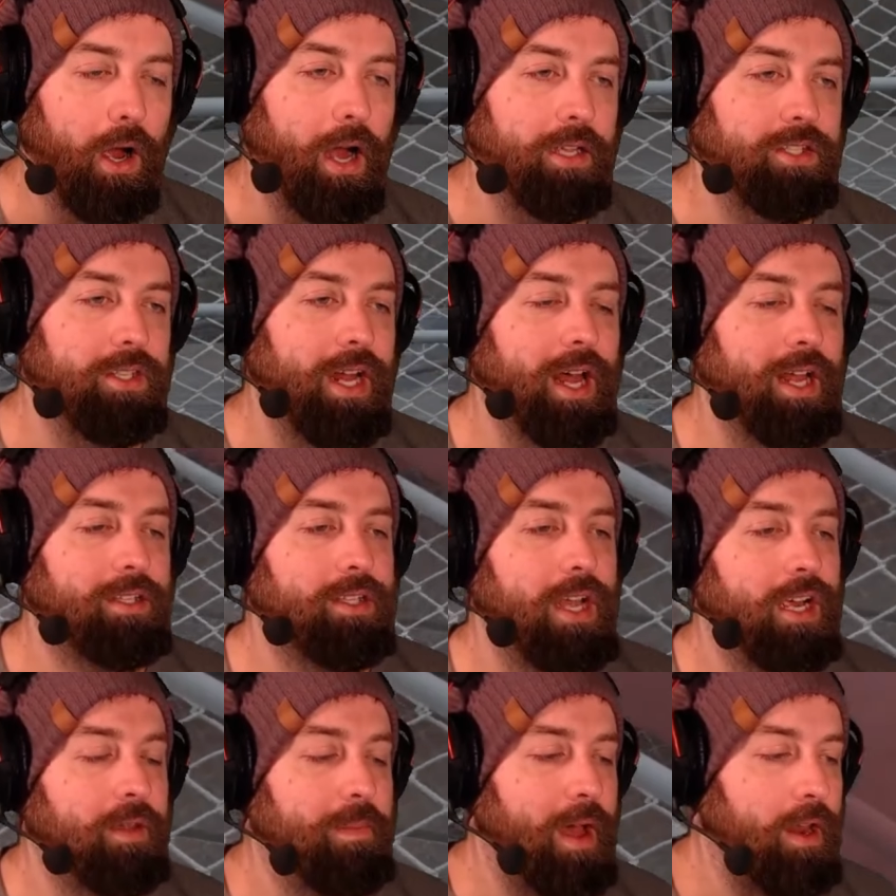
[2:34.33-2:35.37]
All right, so now let's
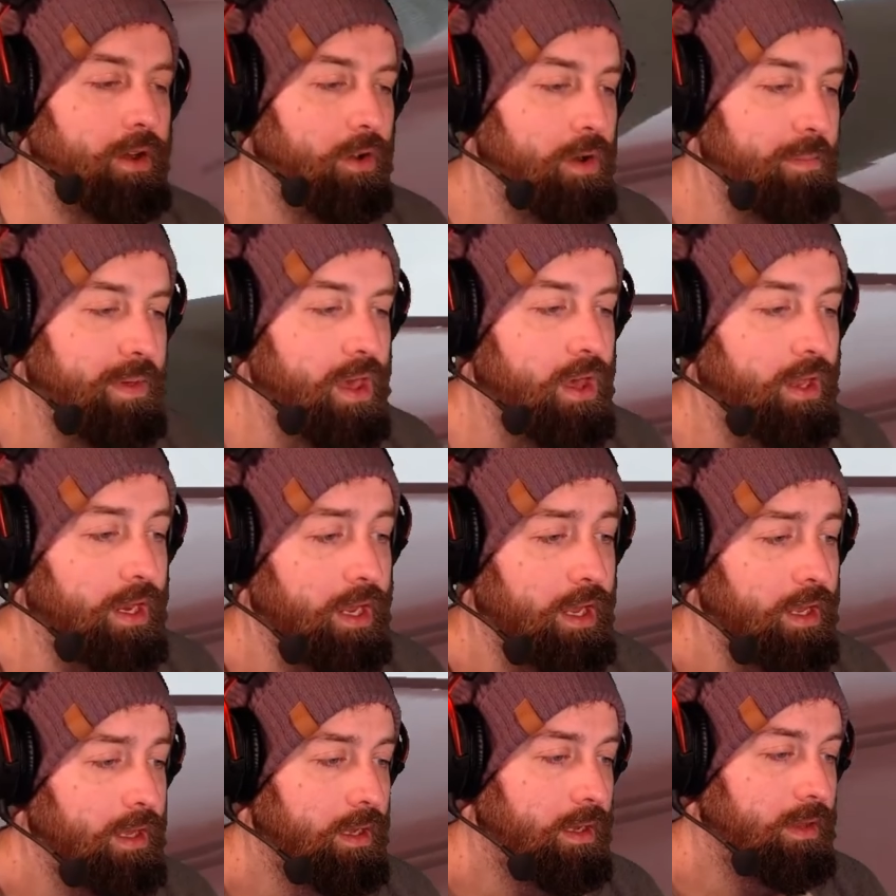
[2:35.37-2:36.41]
talk about her
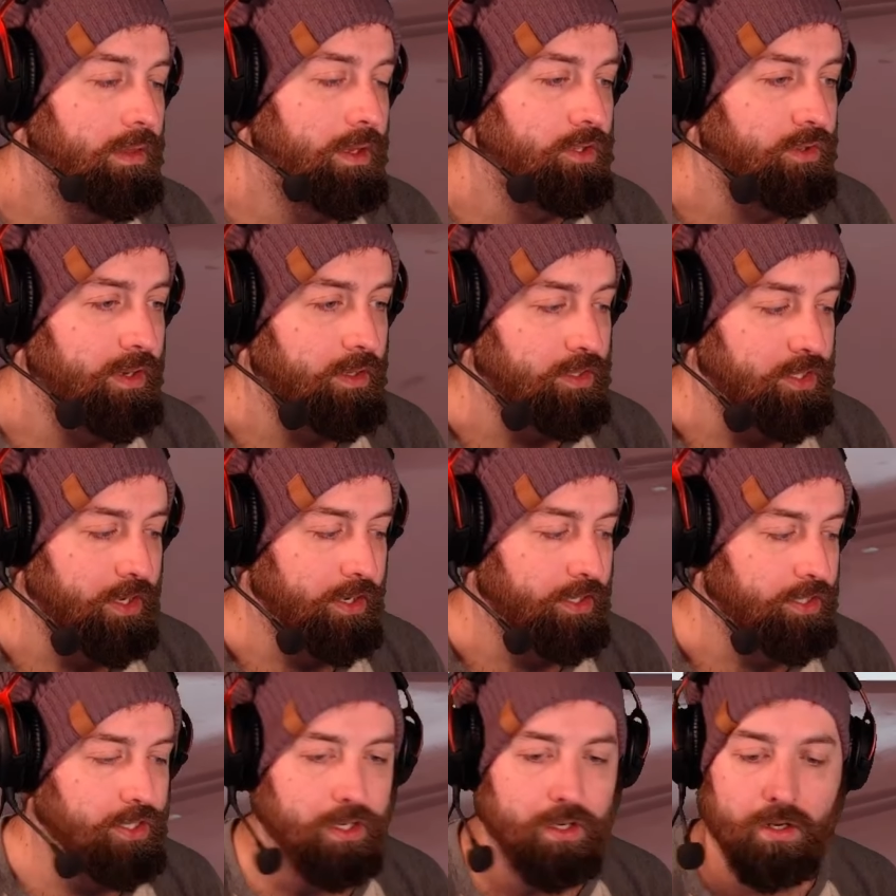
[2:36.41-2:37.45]
ability, the Adrenal
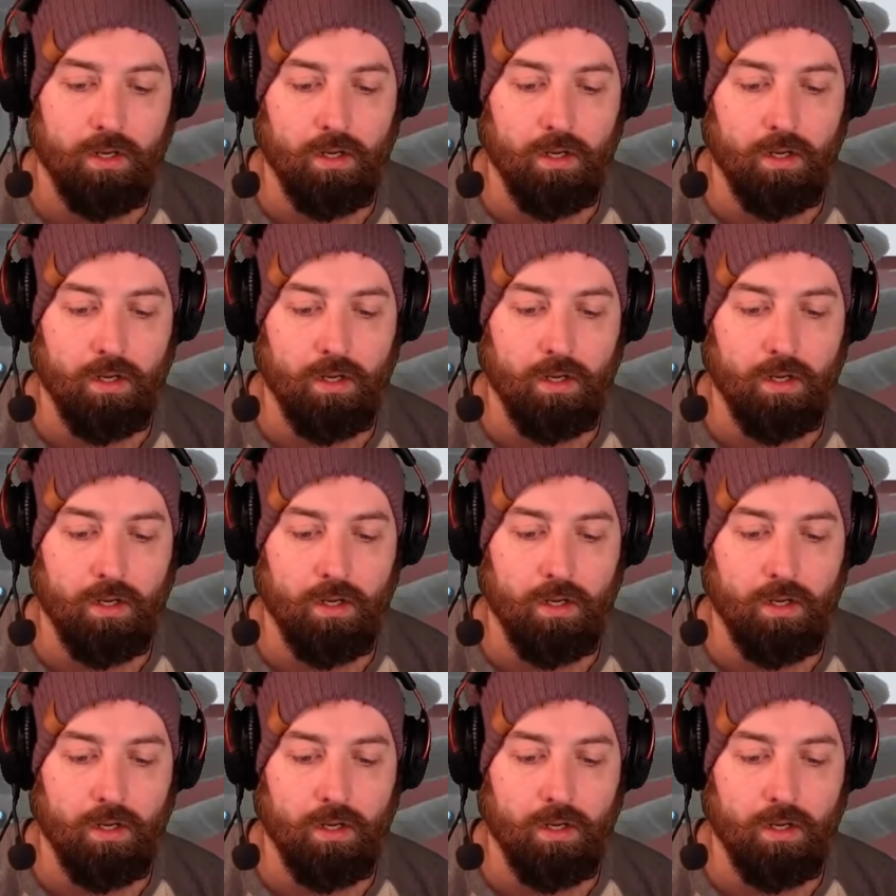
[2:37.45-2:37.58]
Surge.